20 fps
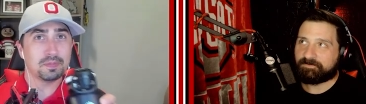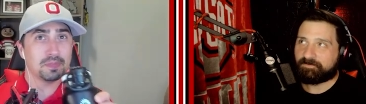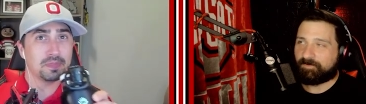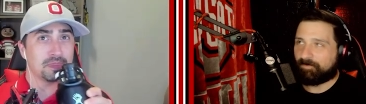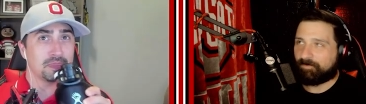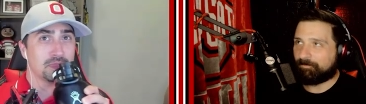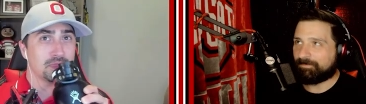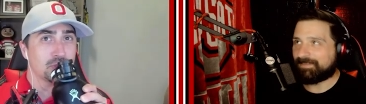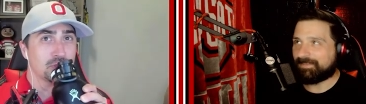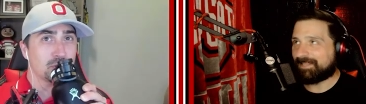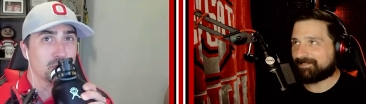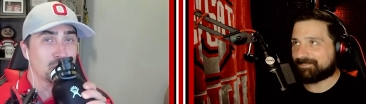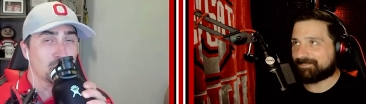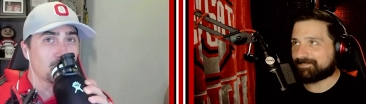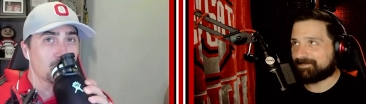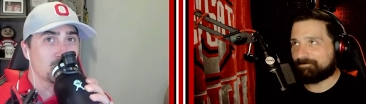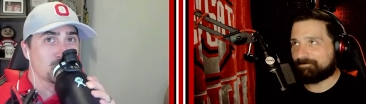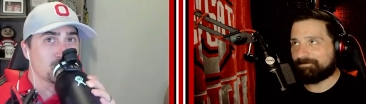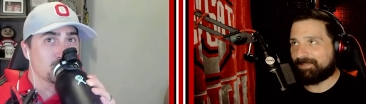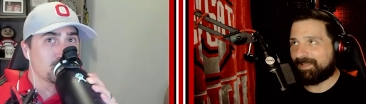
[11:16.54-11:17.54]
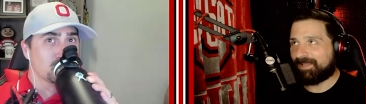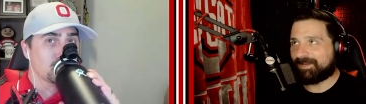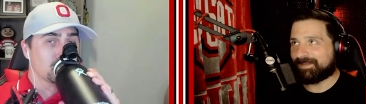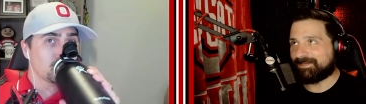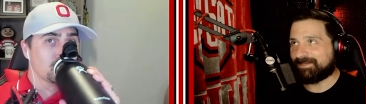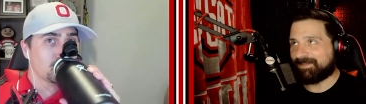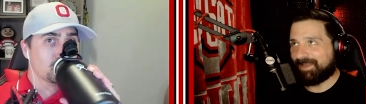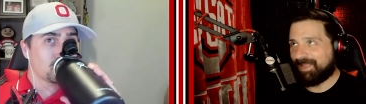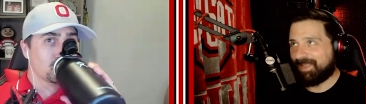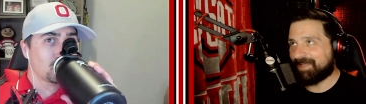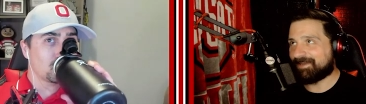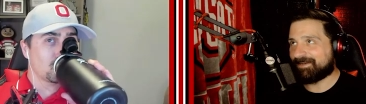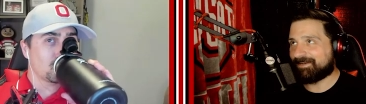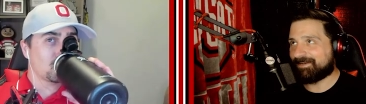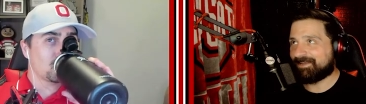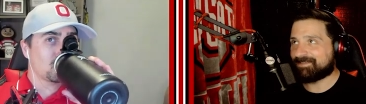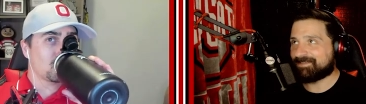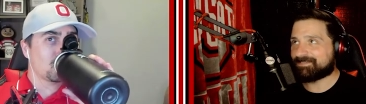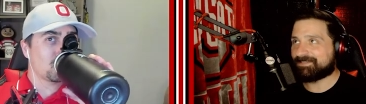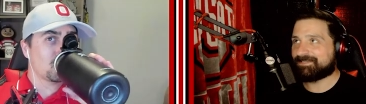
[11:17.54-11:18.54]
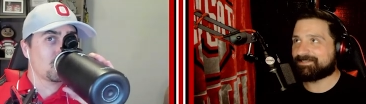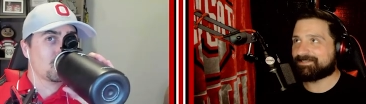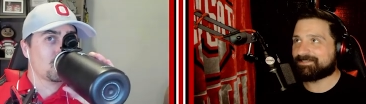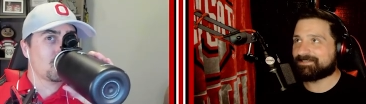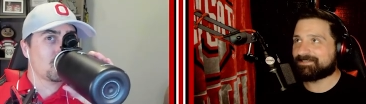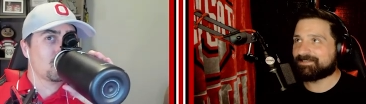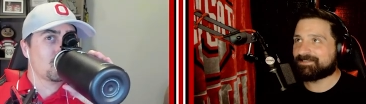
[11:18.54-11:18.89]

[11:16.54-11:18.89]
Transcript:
Speaker 1: Oh, but that doesn't apply to Indiana, does it?